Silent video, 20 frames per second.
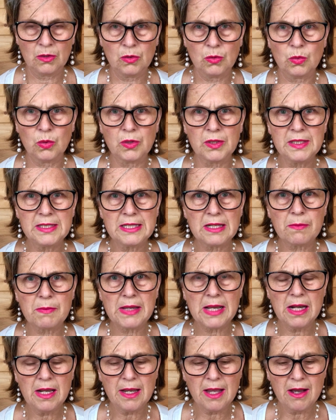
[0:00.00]
"Wouldn't it be
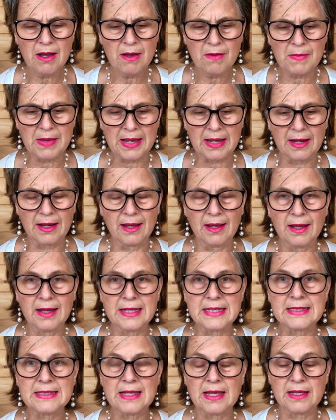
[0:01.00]
alarming," I
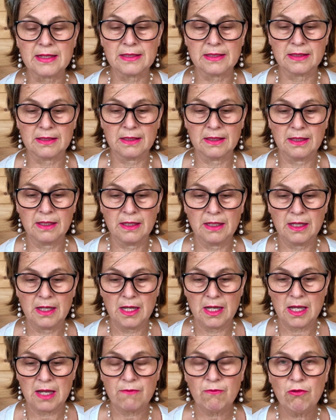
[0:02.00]
said,
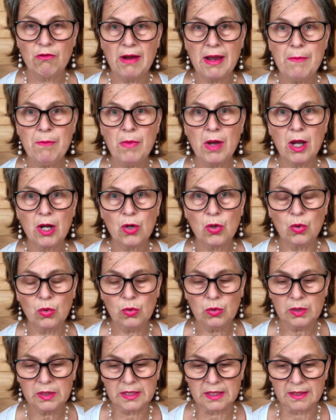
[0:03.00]
"if Grandma
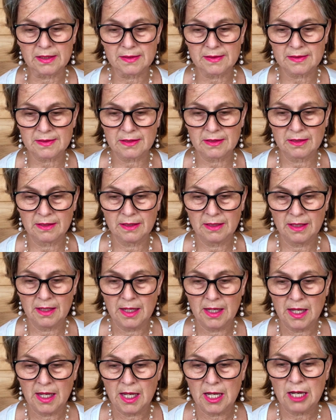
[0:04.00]
called us?
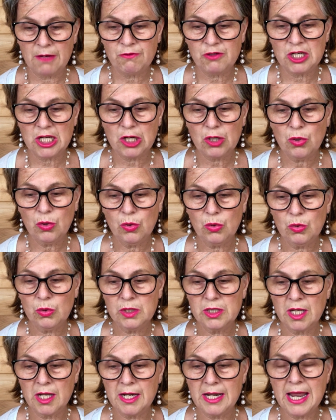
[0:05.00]
If she called
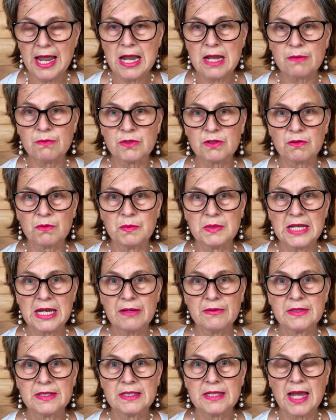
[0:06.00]
our names from
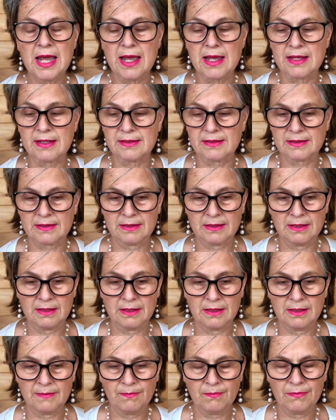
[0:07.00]
downstairs?"
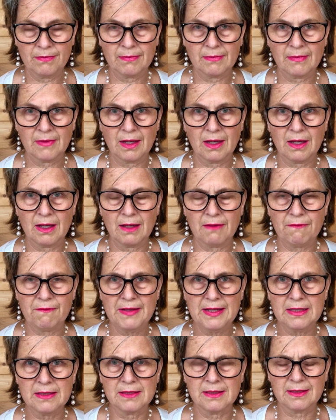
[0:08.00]
I
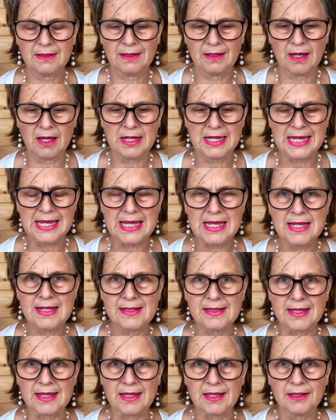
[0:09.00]
felt
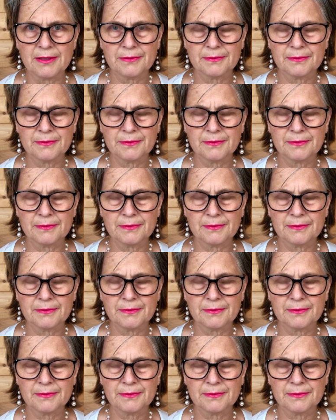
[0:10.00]
uneasy.